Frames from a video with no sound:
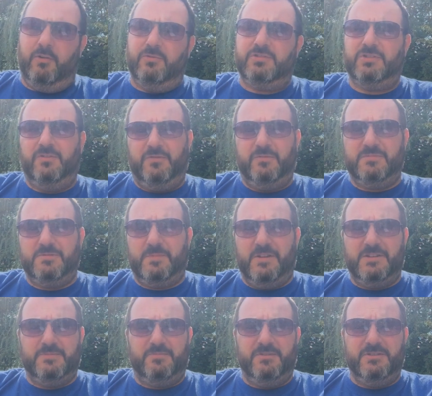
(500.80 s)
Also from
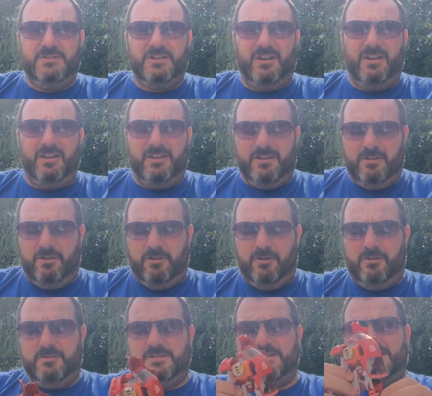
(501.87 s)
Space Bridge, I
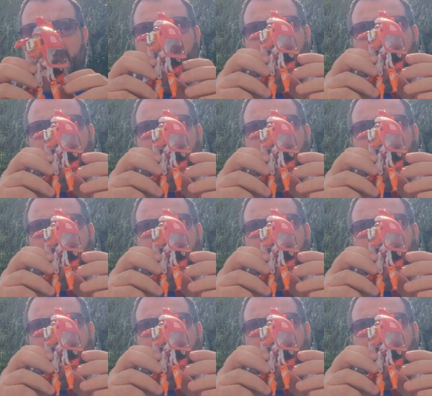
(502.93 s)
got